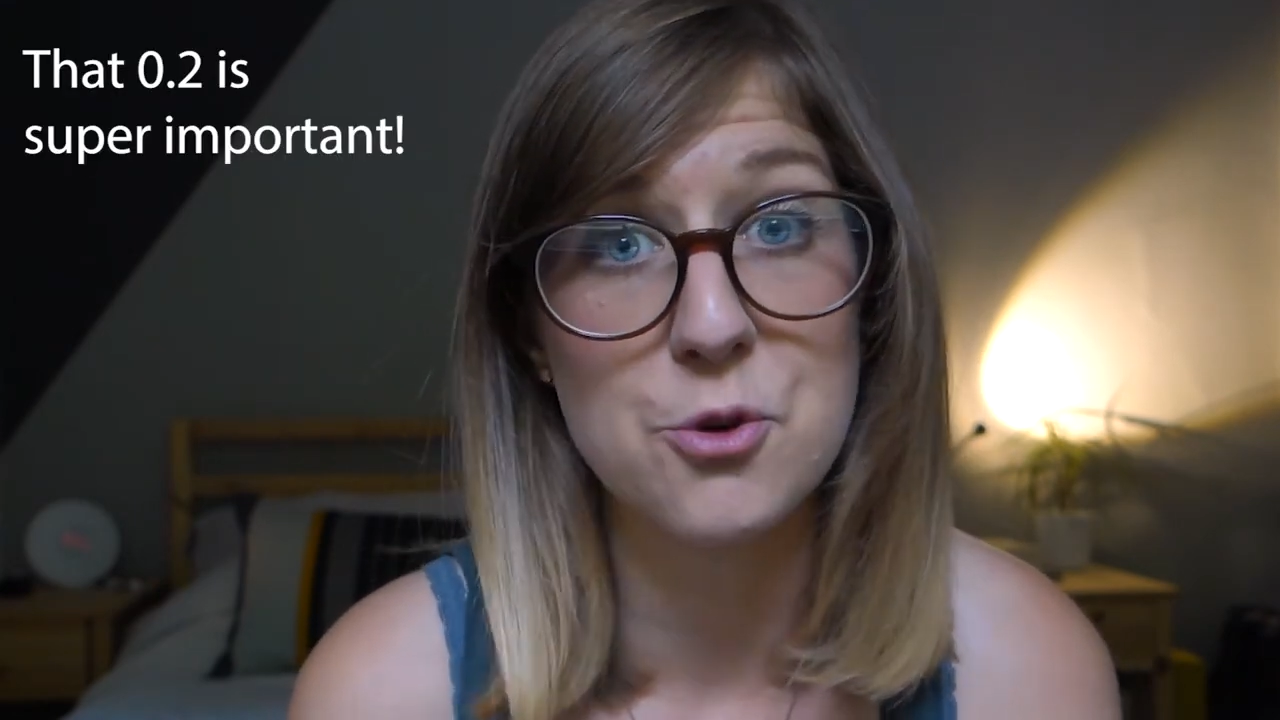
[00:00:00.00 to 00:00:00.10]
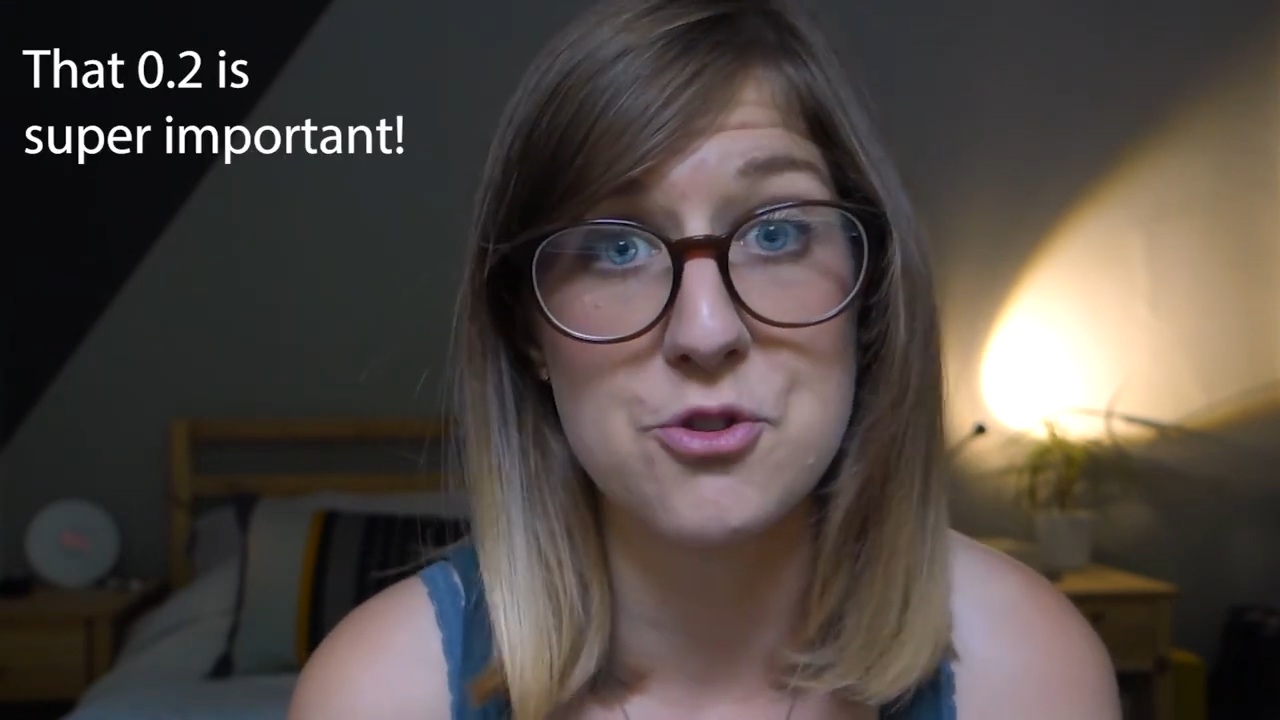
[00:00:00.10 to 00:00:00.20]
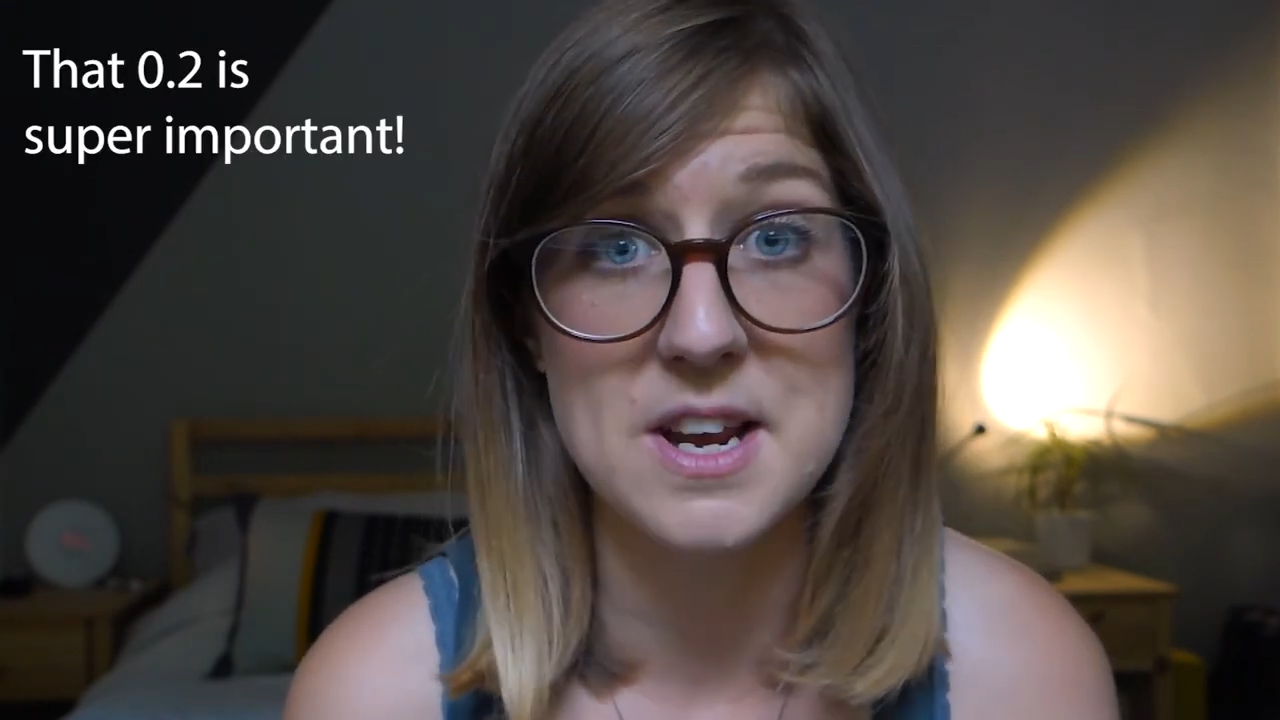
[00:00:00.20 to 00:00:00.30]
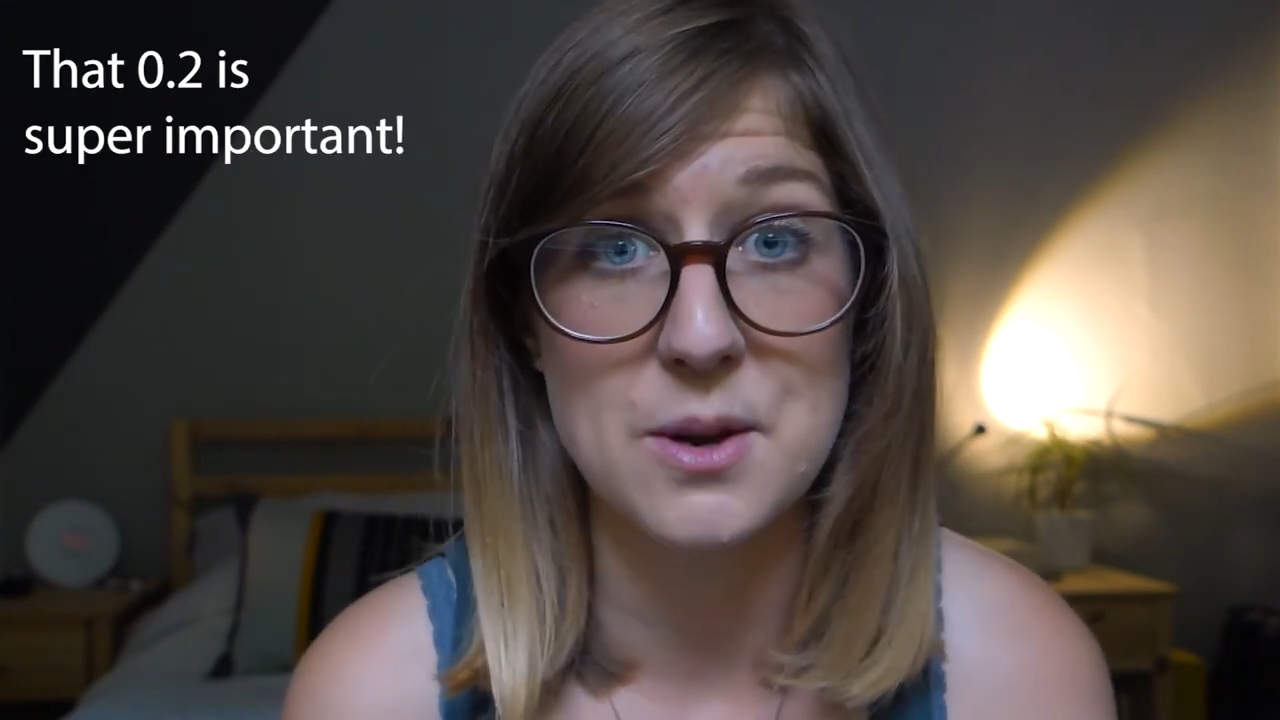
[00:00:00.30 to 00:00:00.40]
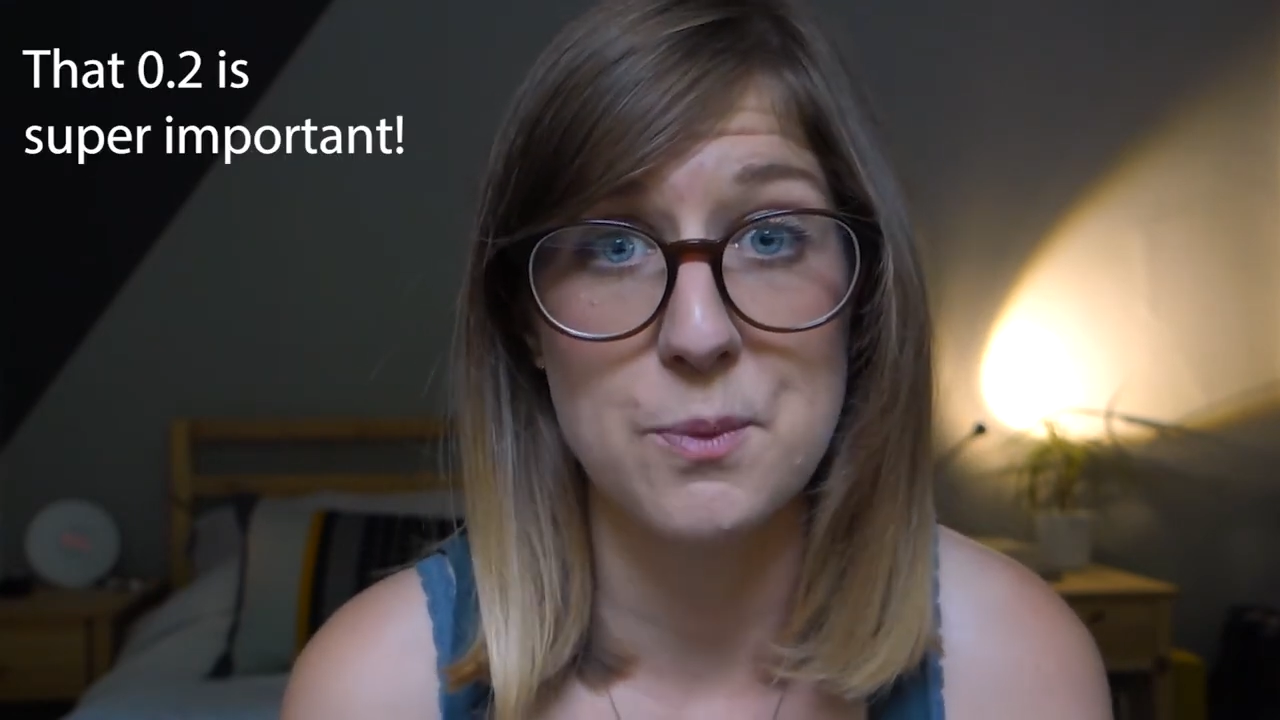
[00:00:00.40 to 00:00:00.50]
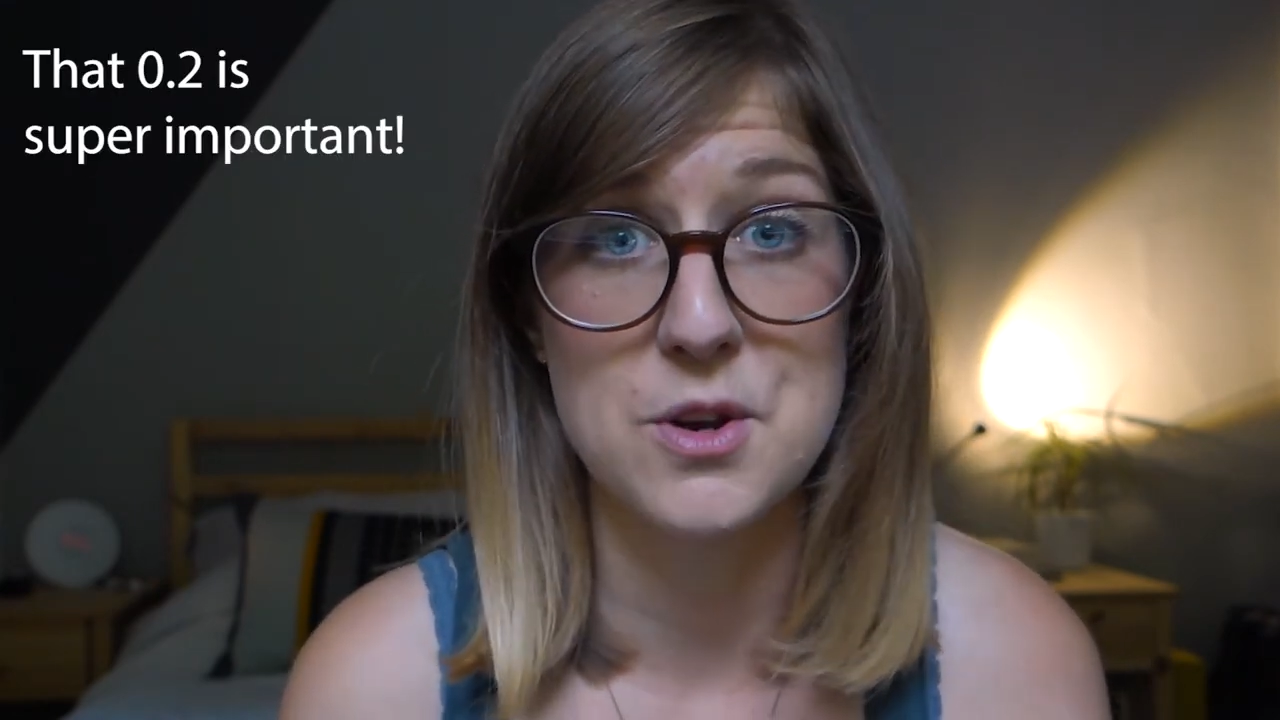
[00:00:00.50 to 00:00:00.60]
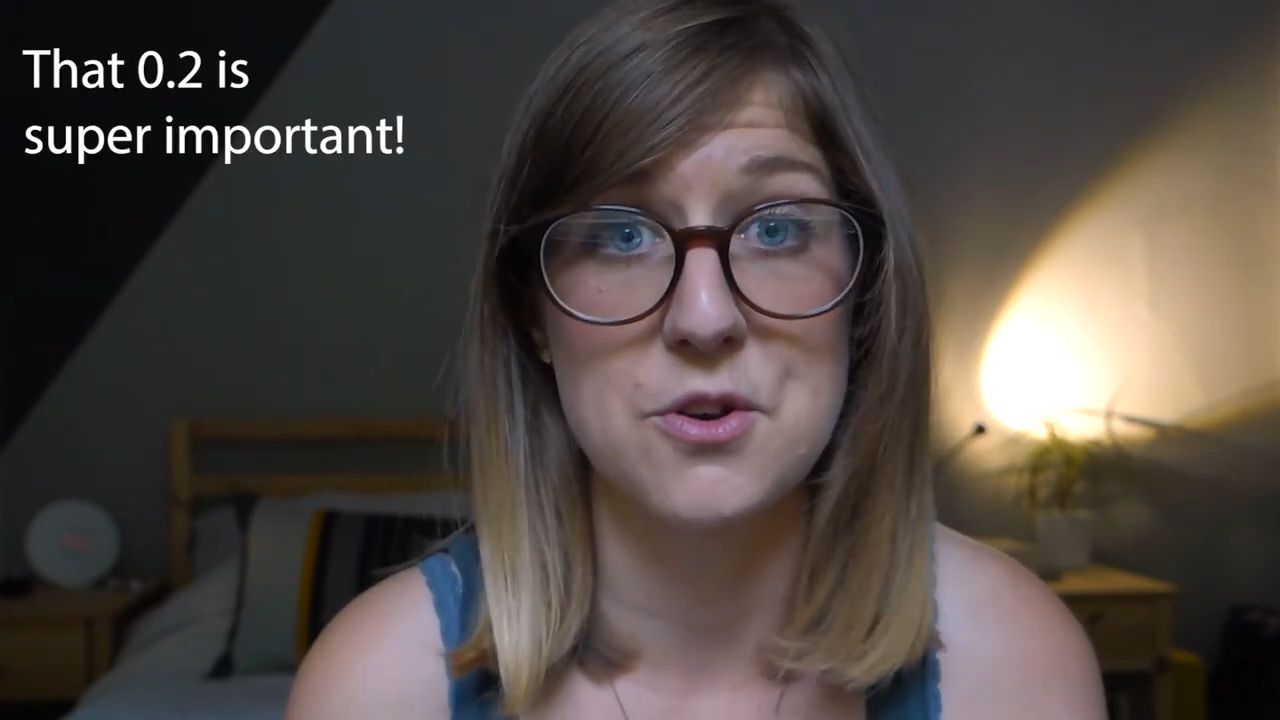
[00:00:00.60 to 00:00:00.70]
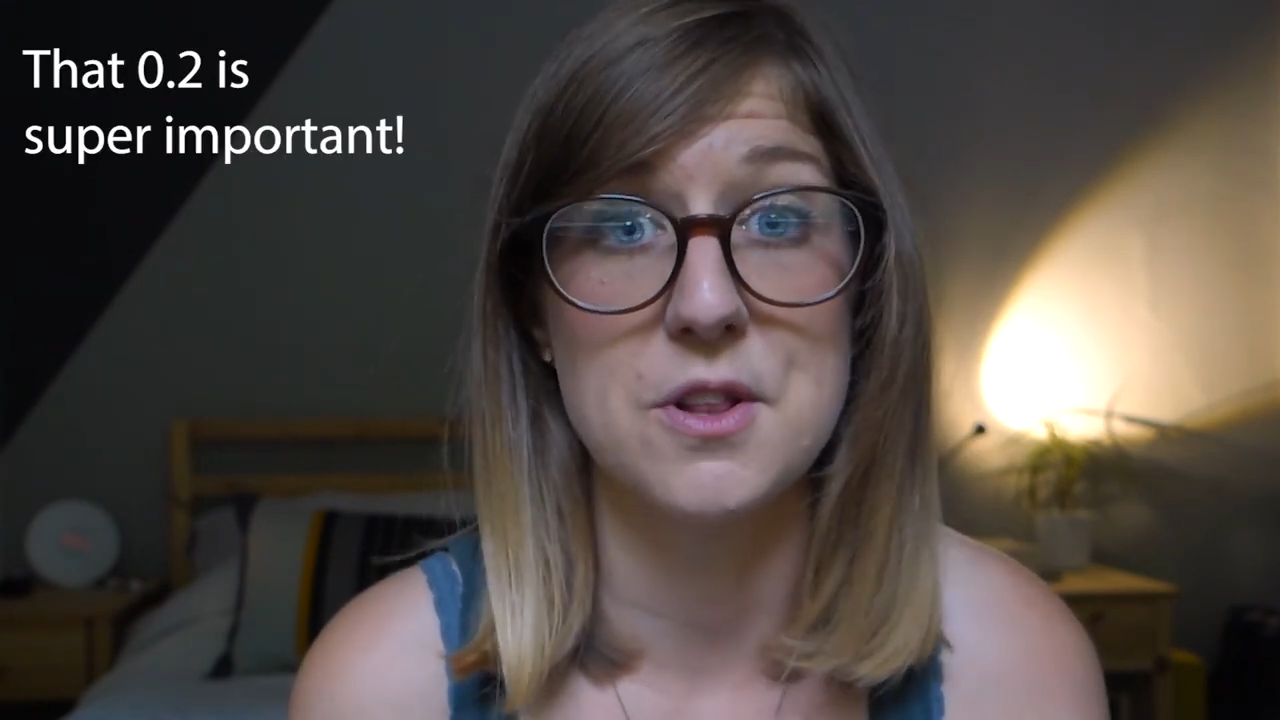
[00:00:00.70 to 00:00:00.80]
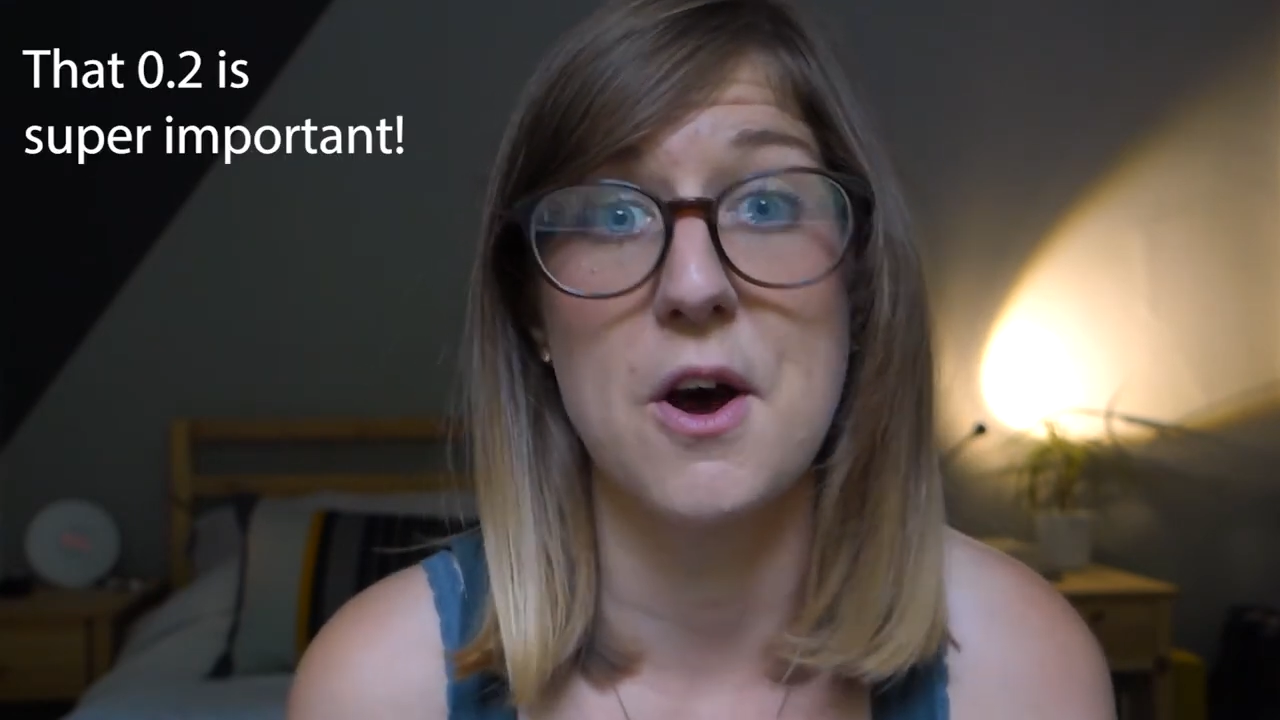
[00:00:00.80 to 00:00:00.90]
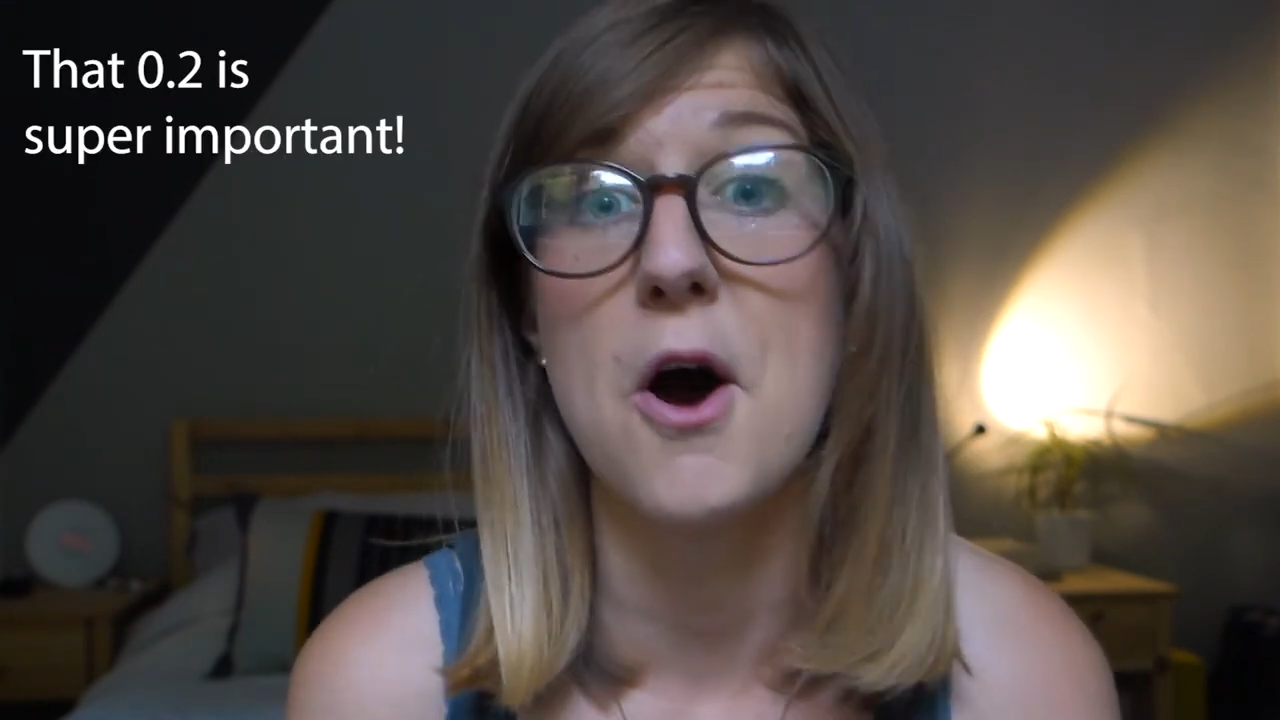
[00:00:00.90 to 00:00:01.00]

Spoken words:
training we do,